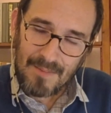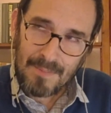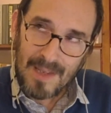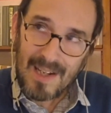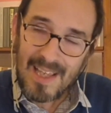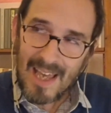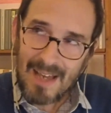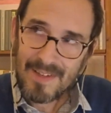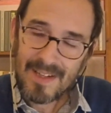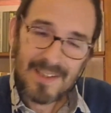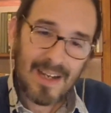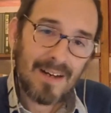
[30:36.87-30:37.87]
merely
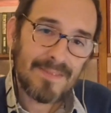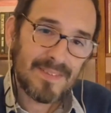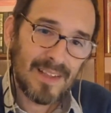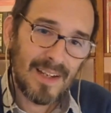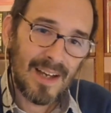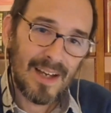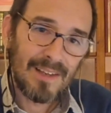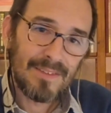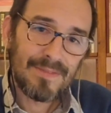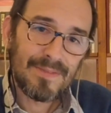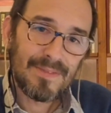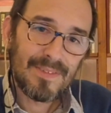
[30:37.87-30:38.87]
having an
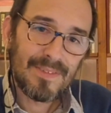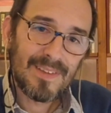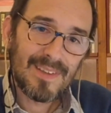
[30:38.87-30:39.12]
afterlife